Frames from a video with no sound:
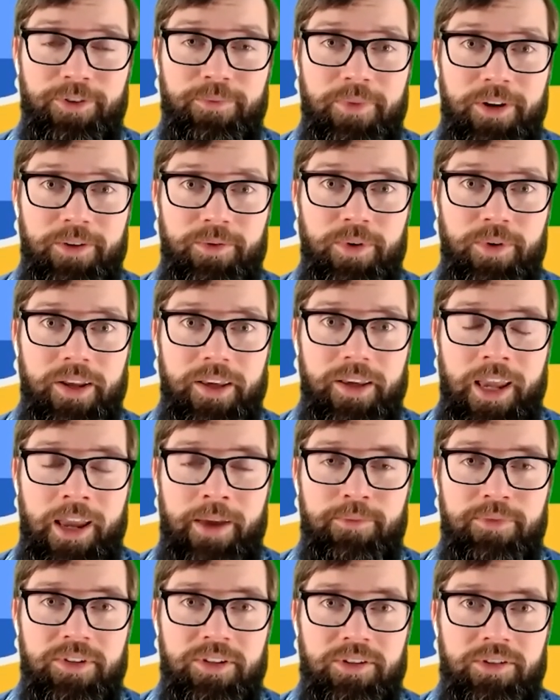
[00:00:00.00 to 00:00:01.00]
me when it
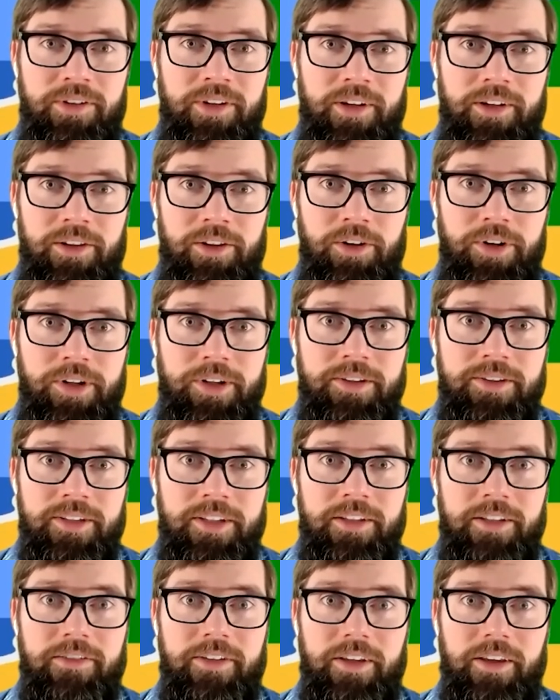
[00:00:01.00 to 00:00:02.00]
came to Nickelodeon
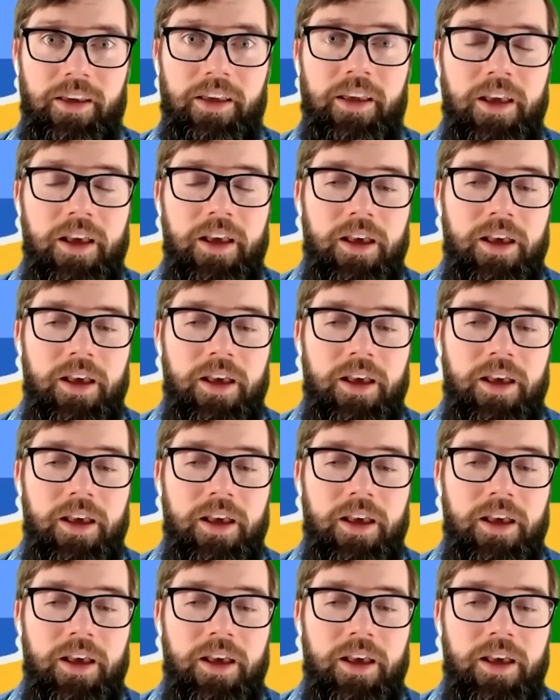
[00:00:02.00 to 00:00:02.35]
TV,